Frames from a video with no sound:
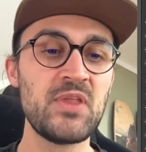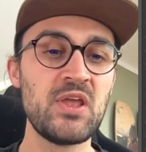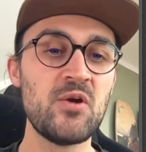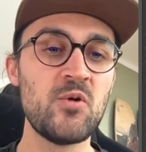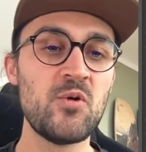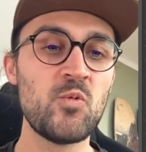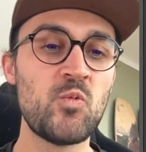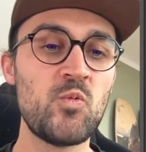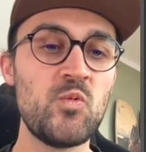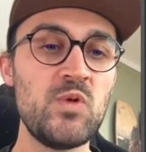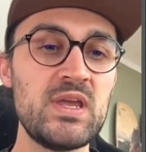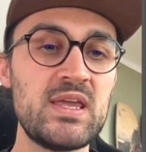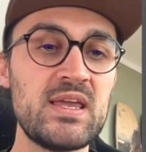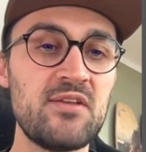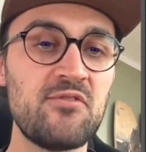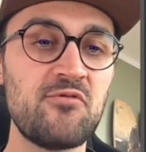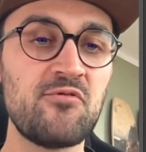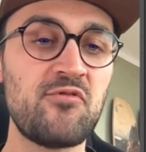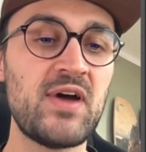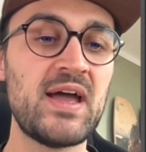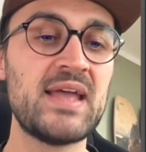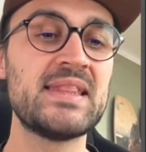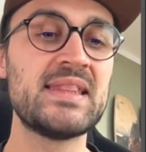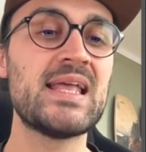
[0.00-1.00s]
we can
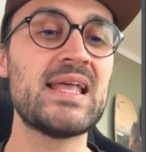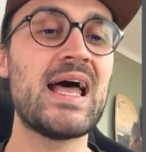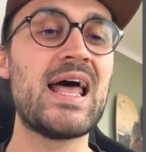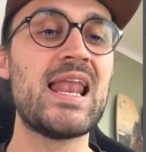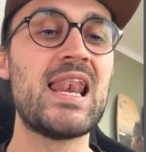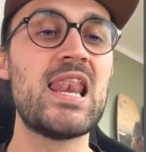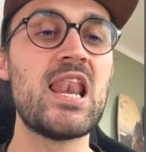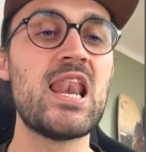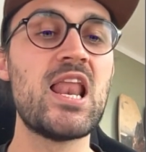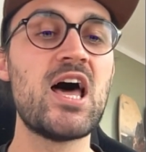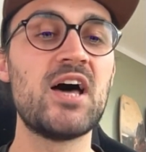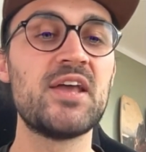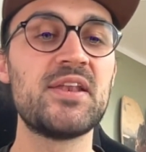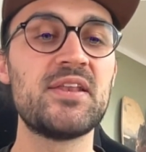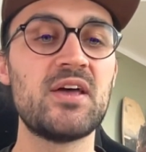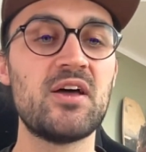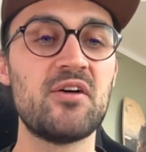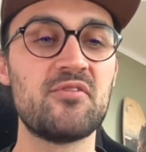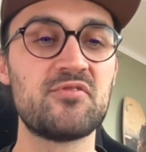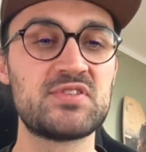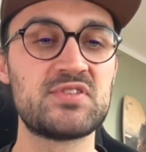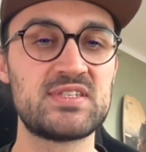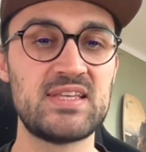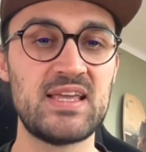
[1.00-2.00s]
find a lot
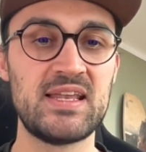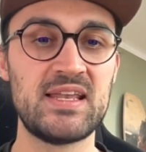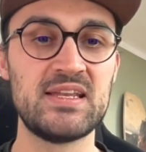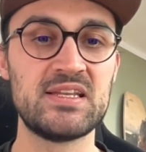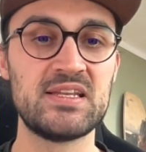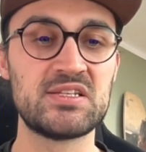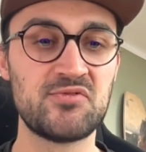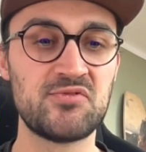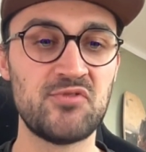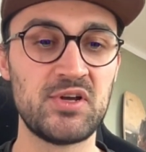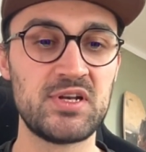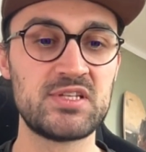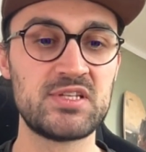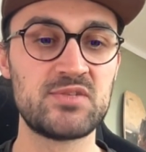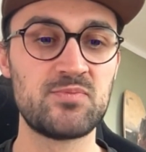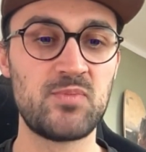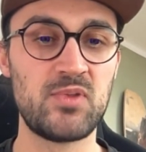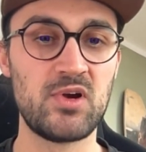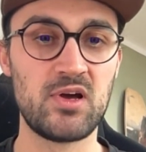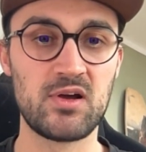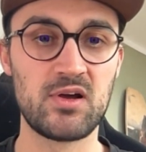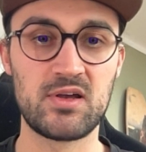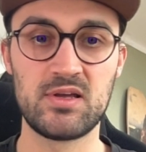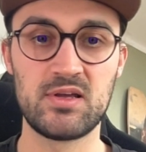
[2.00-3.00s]
of settings for this
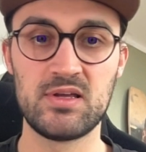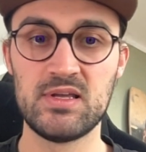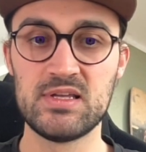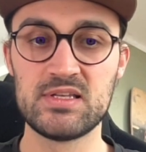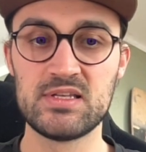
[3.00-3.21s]
block.